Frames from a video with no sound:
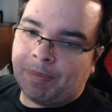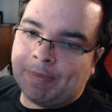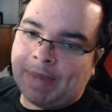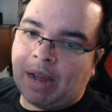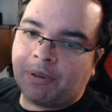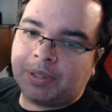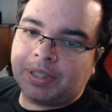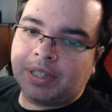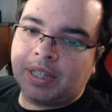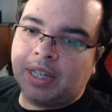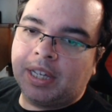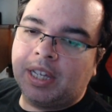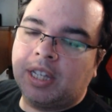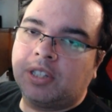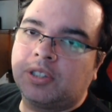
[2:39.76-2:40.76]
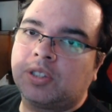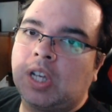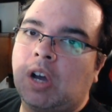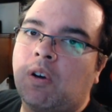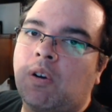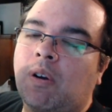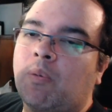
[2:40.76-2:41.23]
mount.
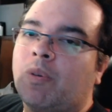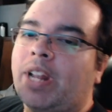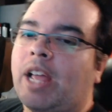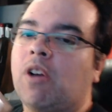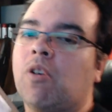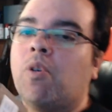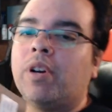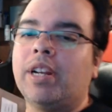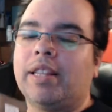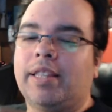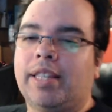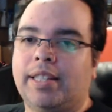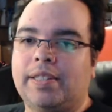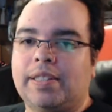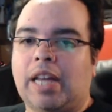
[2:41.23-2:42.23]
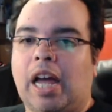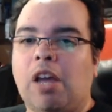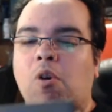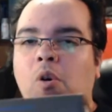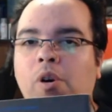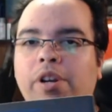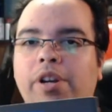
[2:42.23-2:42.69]
So when I ordered this, I
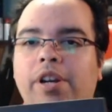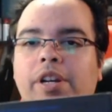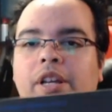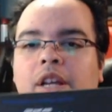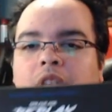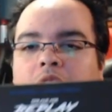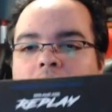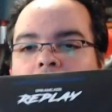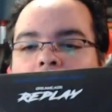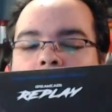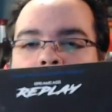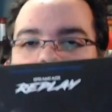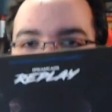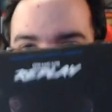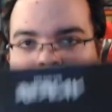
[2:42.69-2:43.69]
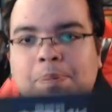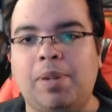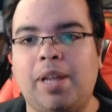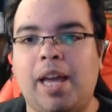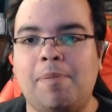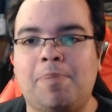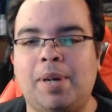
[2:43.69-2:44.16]
ordered the
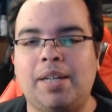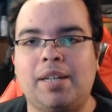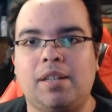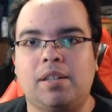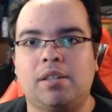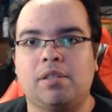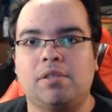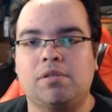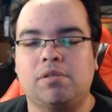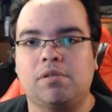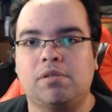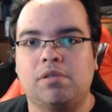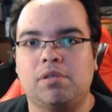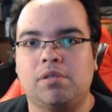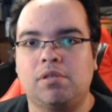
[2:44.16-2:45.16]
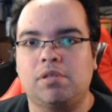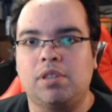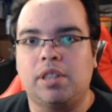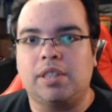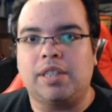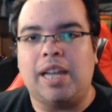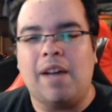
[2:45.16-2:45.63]
replay, but
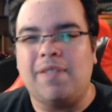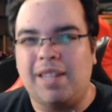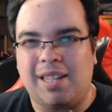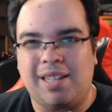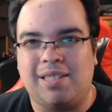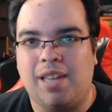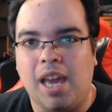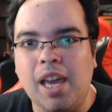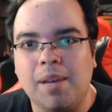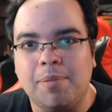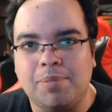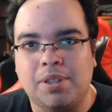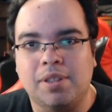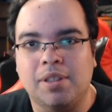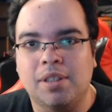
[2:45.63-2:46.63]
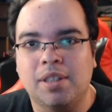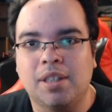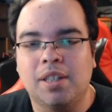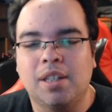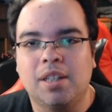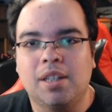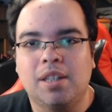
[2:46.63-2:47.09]
it's going to have a lot of games.
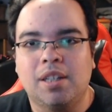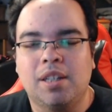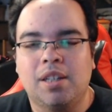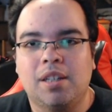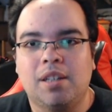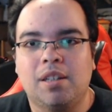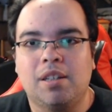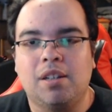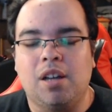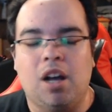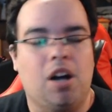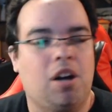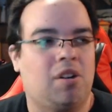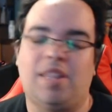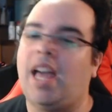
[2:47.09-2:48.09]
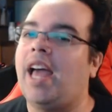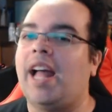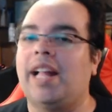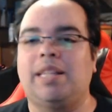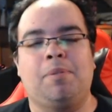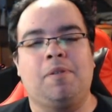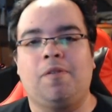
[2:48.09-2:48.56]
Oh, that
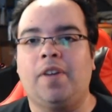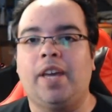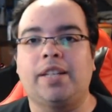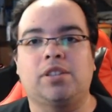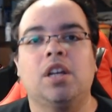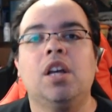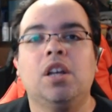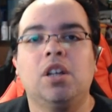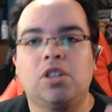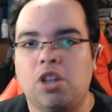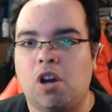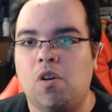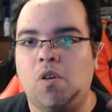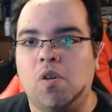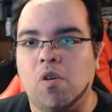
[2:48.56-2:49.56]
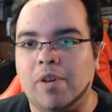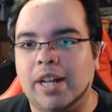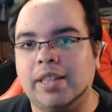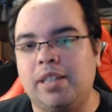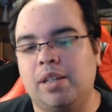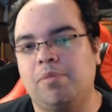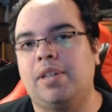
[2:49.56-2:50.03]
had to be fixed. So what
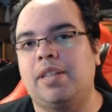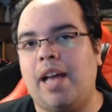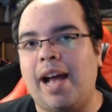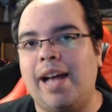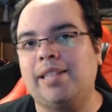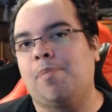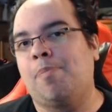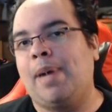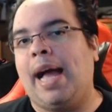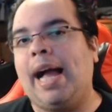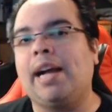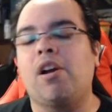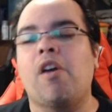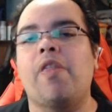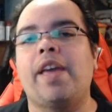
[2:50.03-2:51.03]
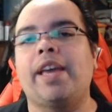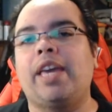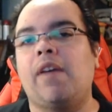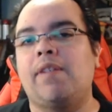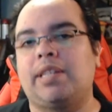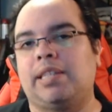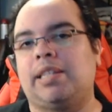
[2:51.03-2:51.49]
I did was, as a backer, they
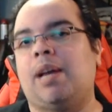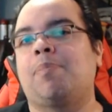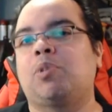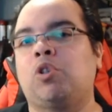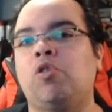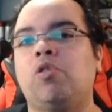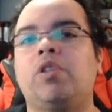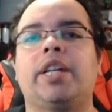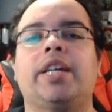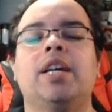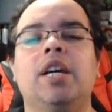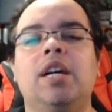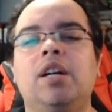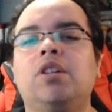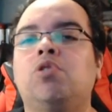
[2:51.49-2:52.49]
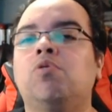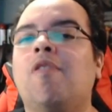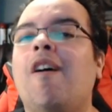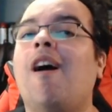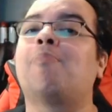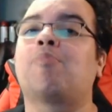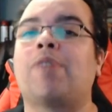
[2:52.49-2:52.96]
gave us an opportunity to
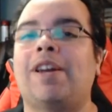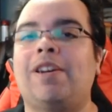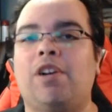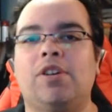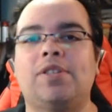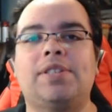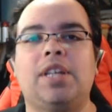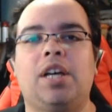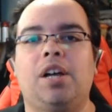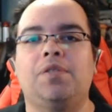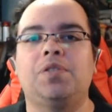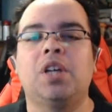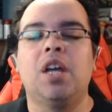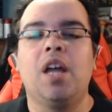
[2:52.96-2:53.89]
upgrade ourselves,